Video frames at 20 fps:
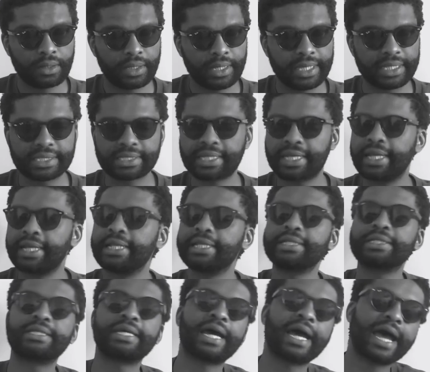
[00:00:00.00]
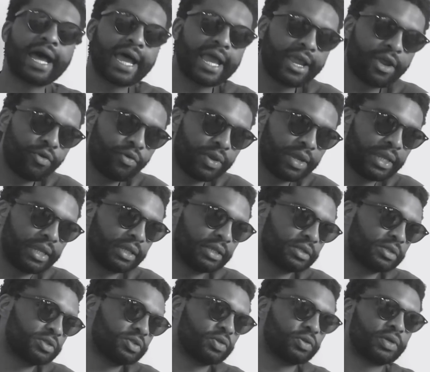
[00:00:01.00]
It's getting tiring
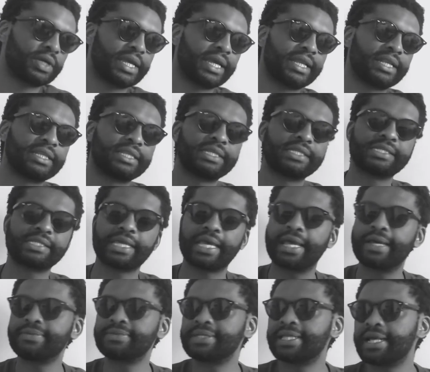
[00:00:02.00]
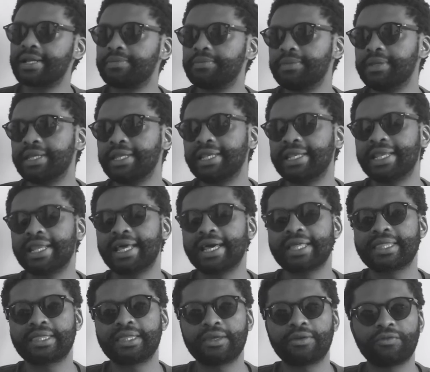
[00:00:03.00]
to get these apps that mean
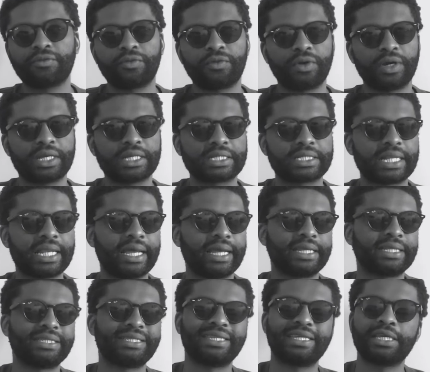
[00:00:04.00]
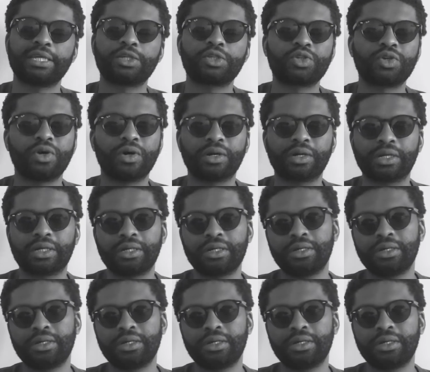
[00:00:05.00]
nothing for us, like TikTok.